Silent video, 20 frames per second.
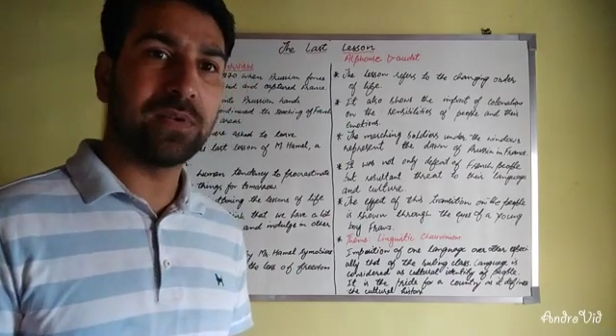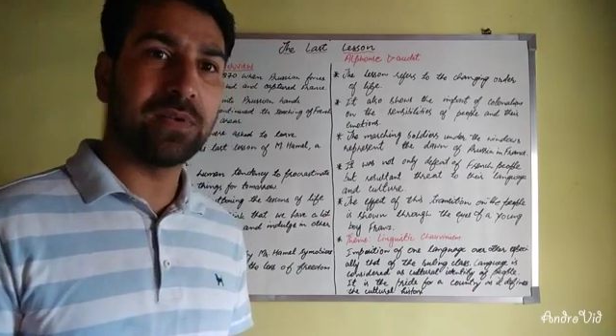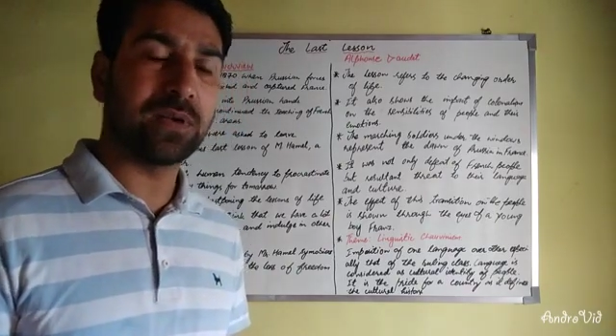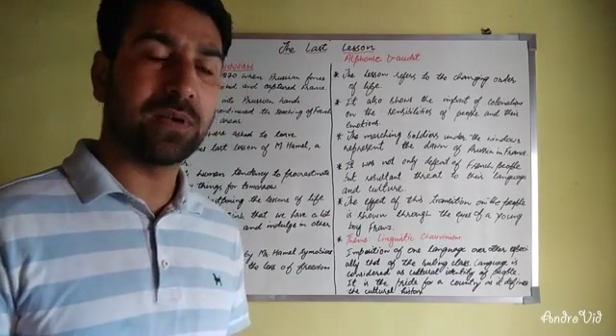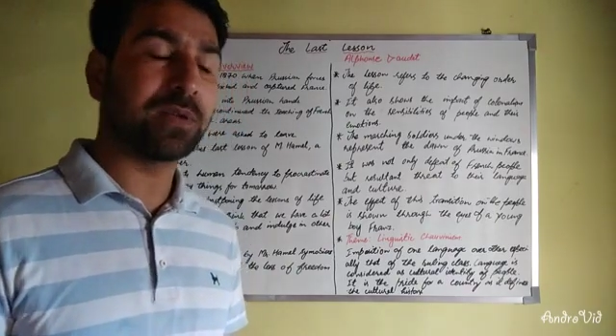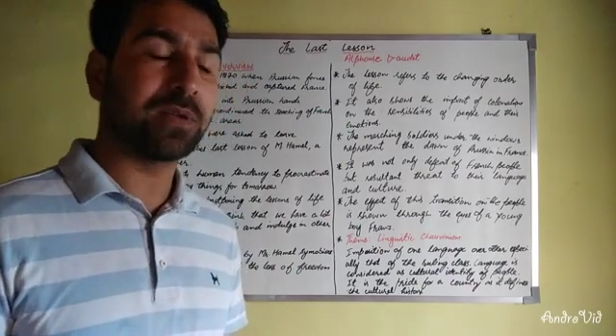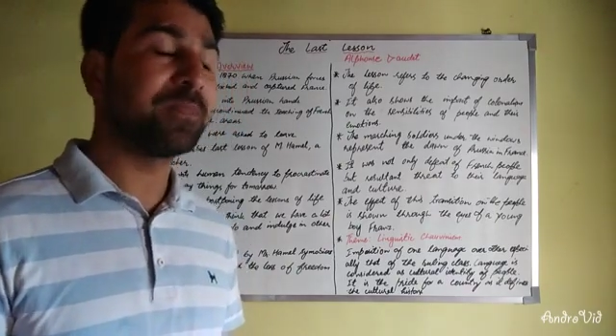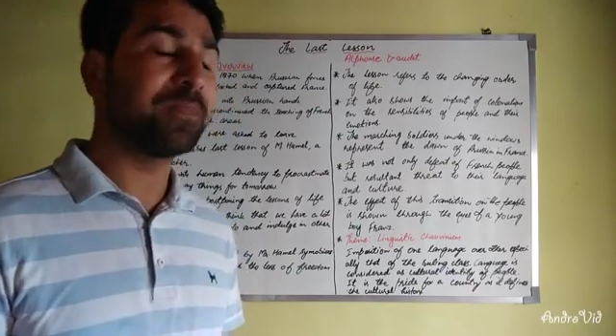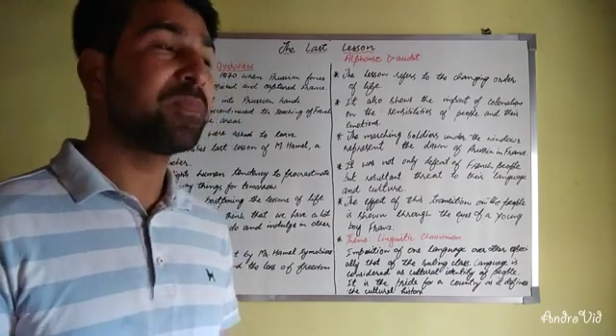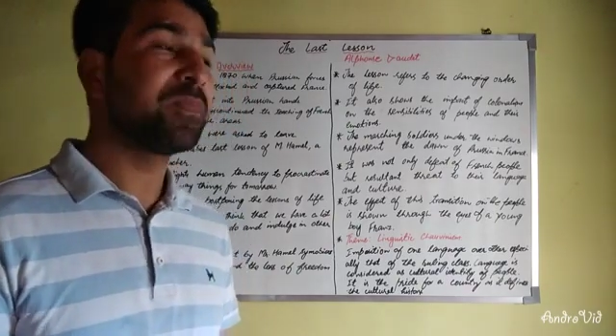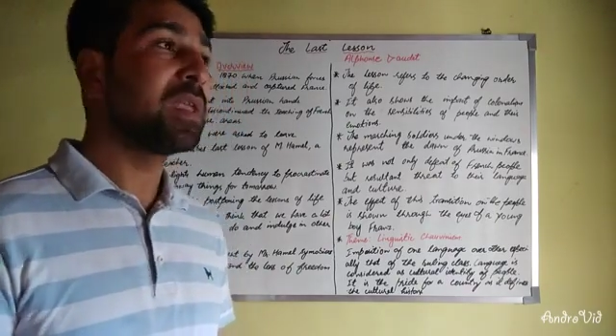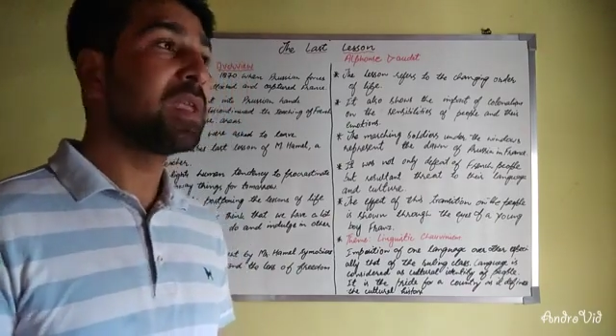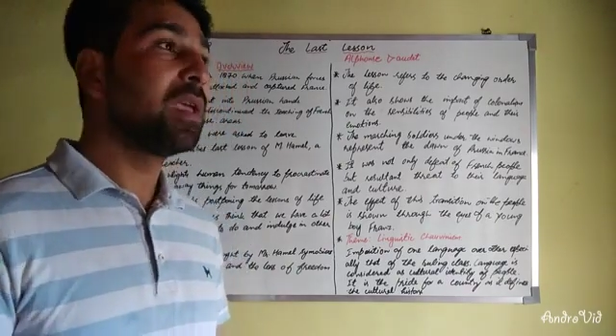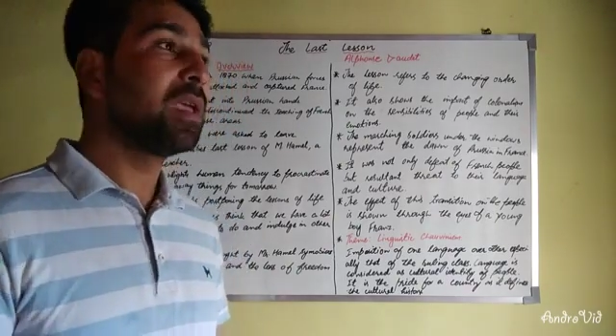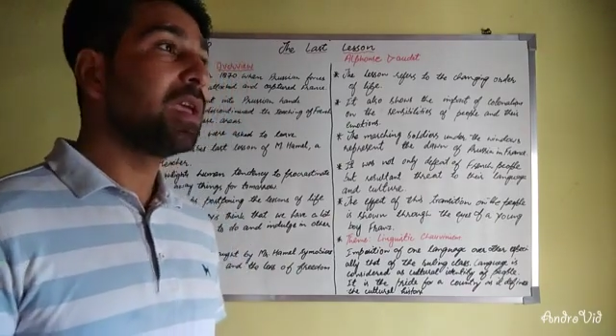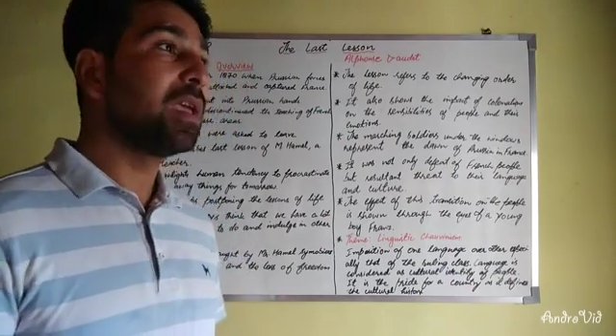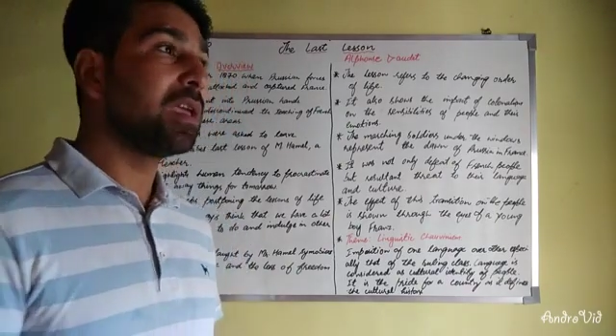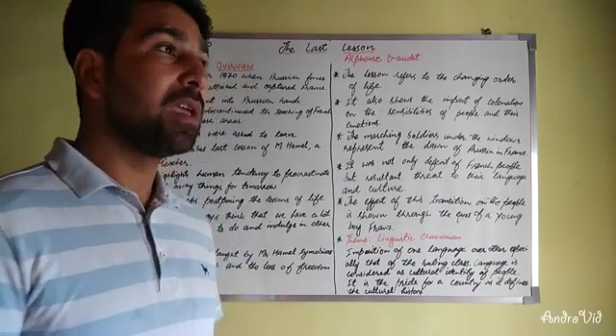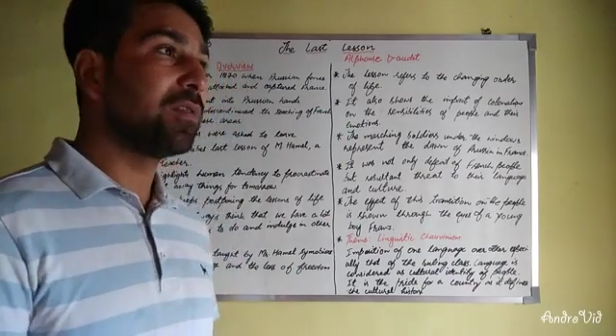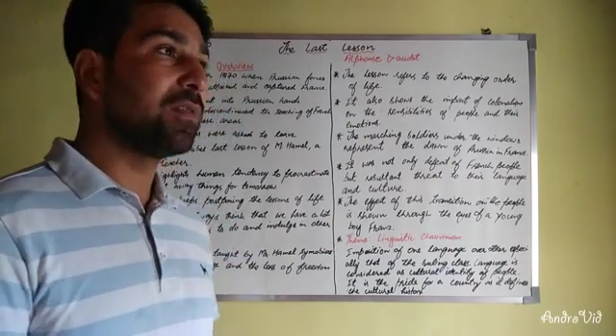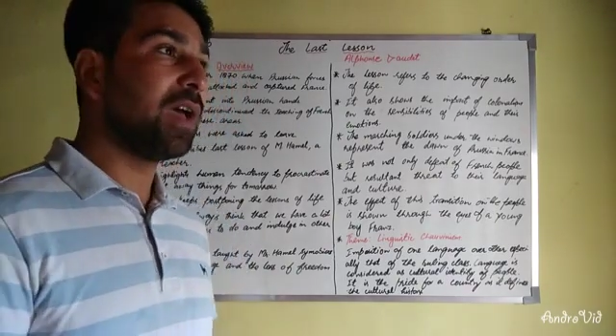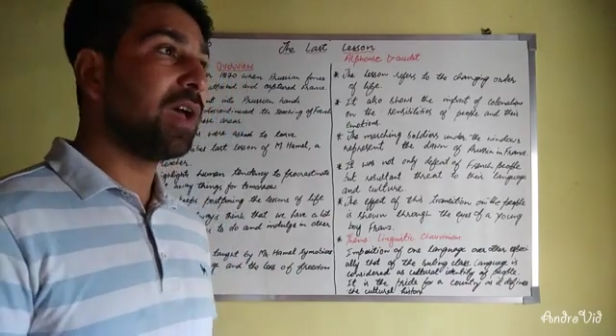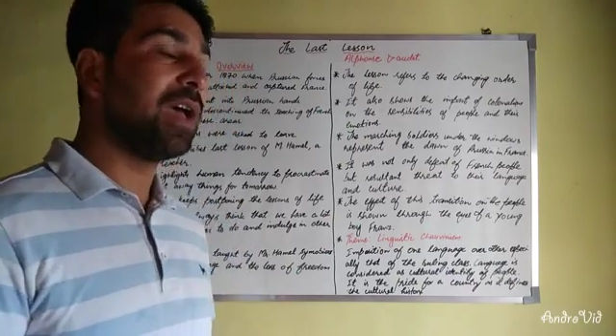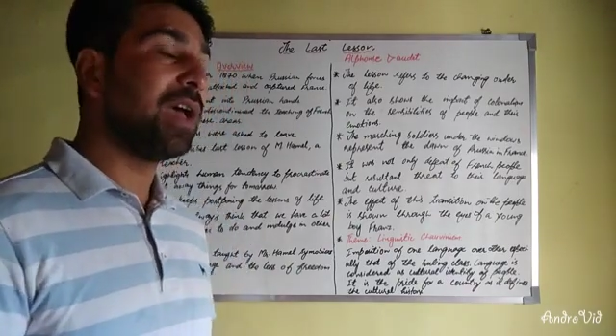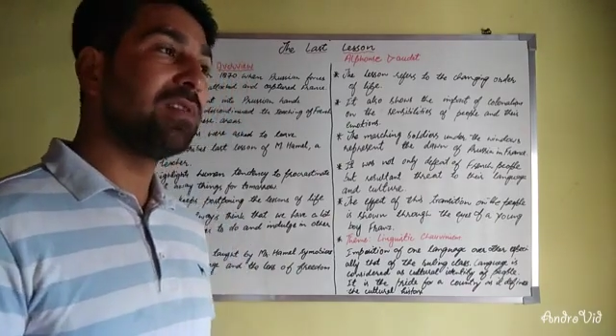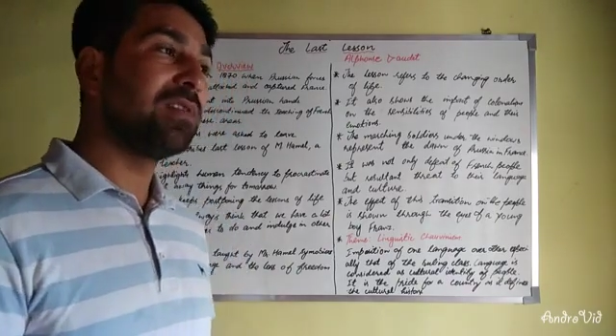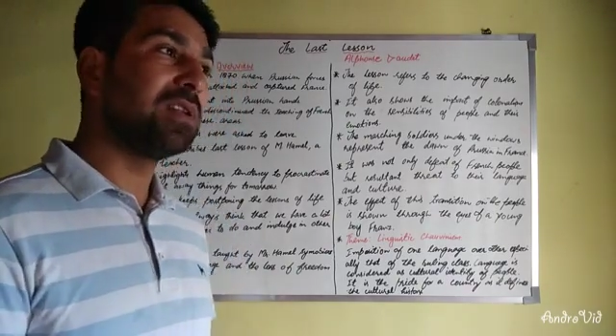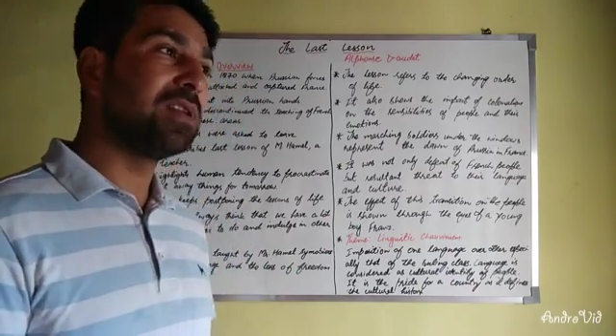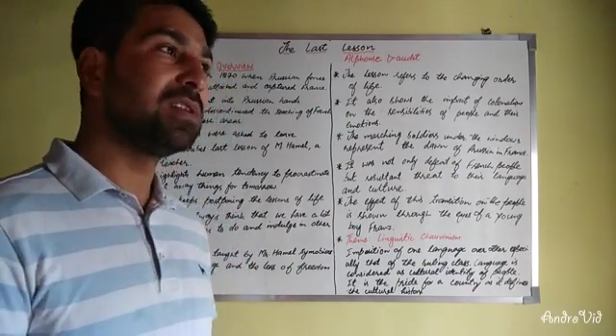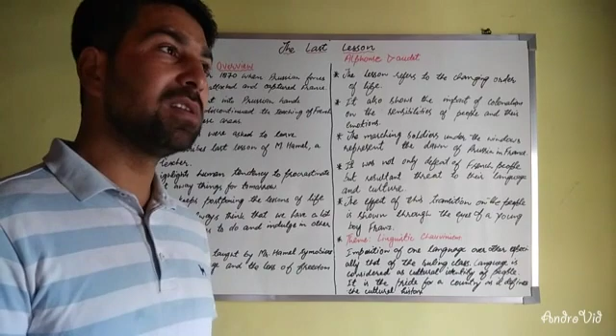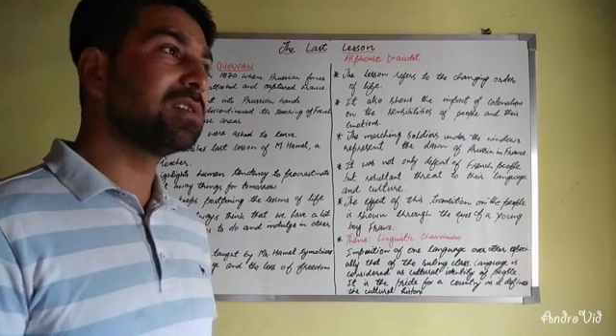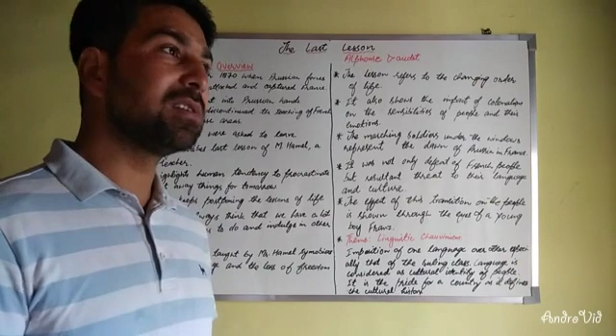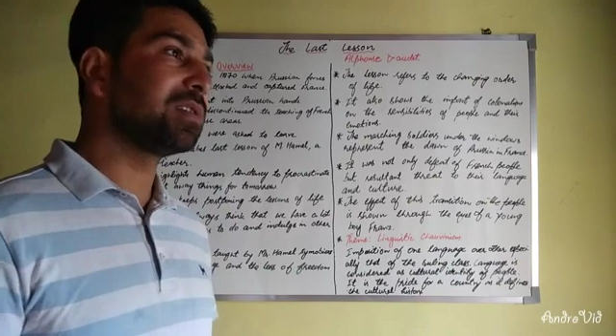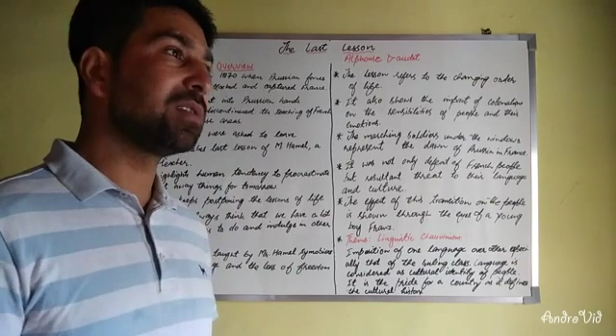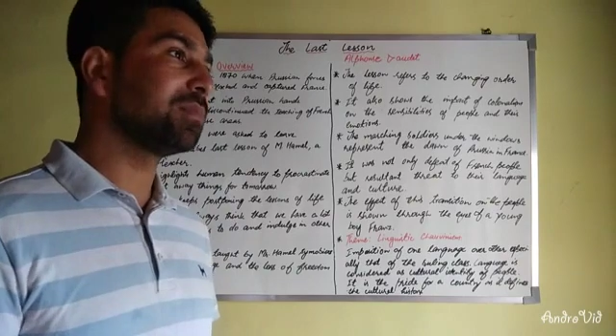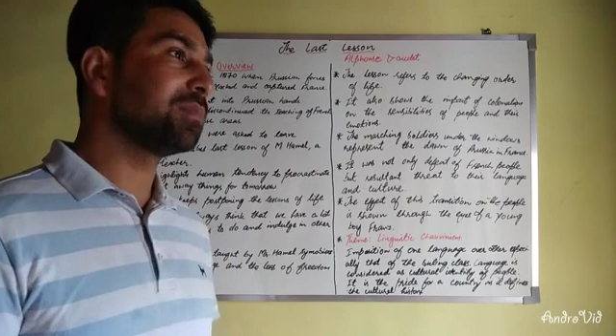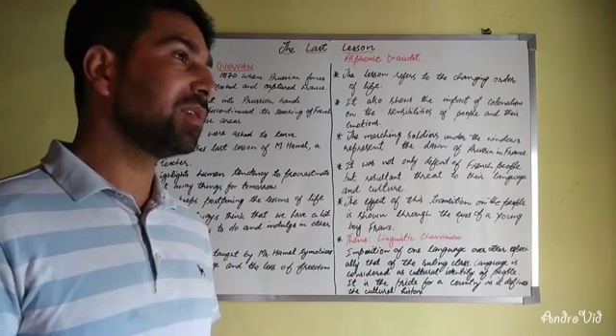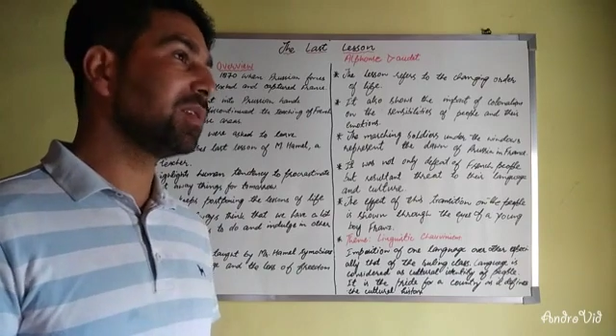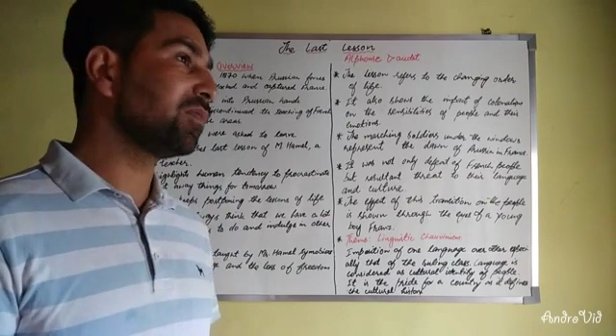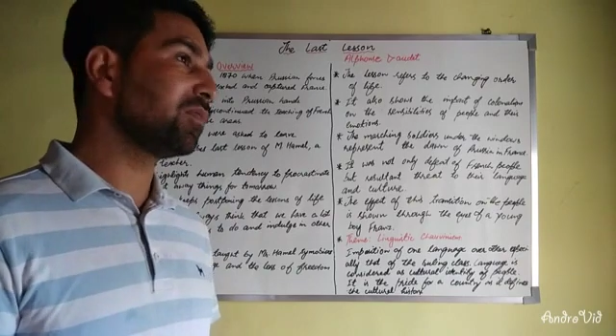Look, if I have learned
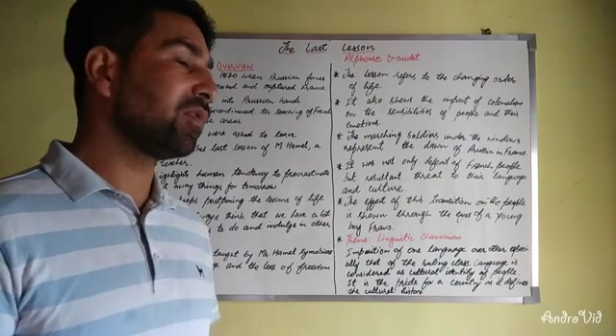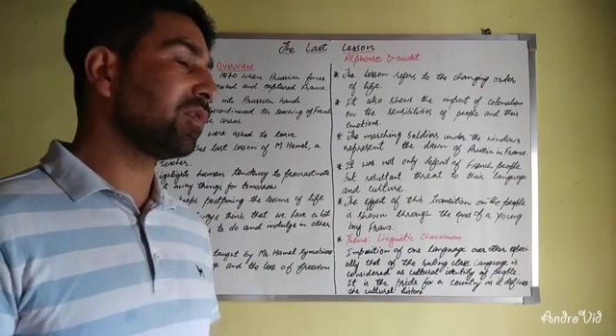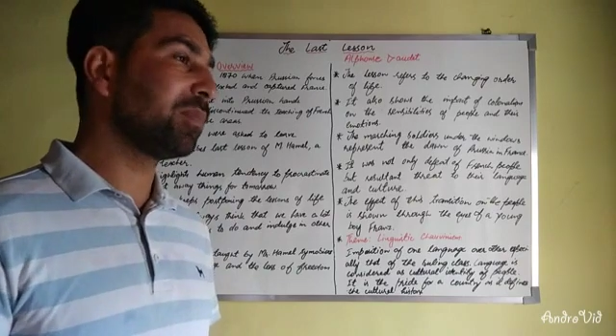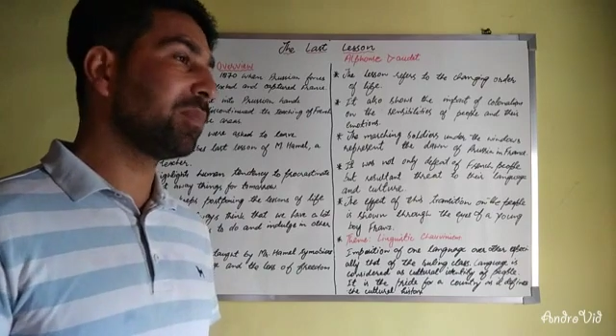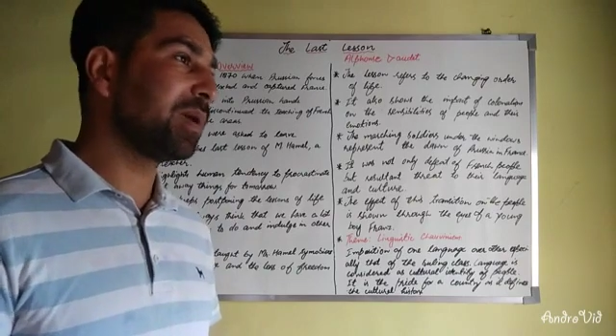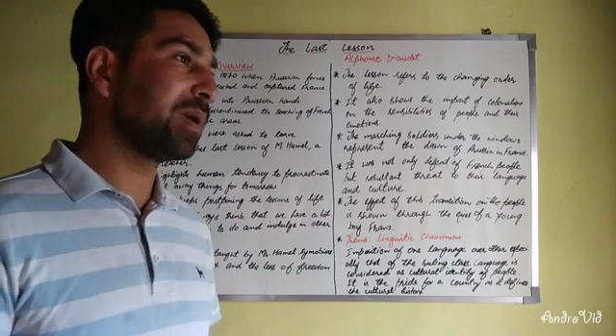something from